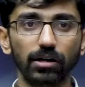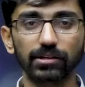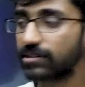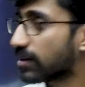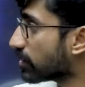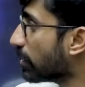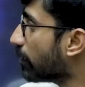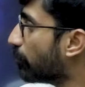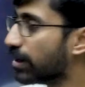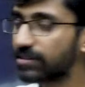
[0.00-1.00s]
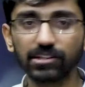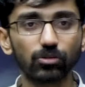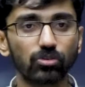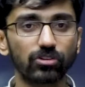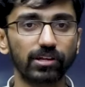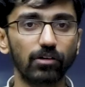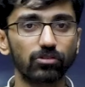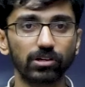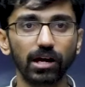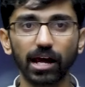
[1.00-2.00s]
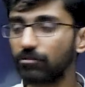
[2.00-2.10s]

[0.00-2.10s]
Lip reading: these are the basic sources I would say, and